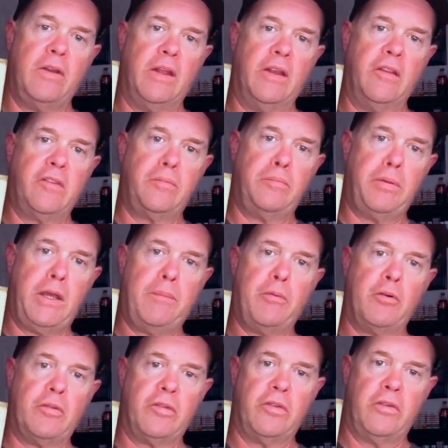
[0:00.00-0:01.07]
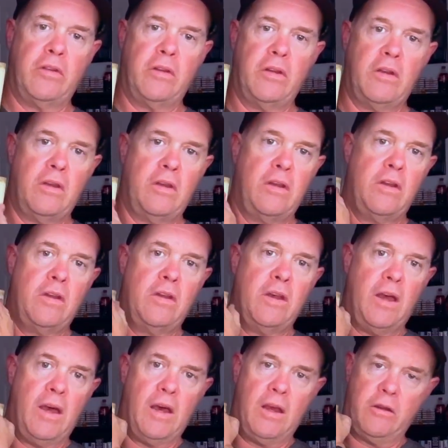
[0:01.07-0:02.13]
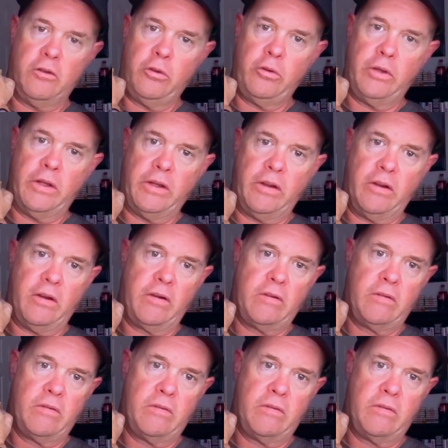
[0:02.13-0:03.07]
and this paper's glued in here.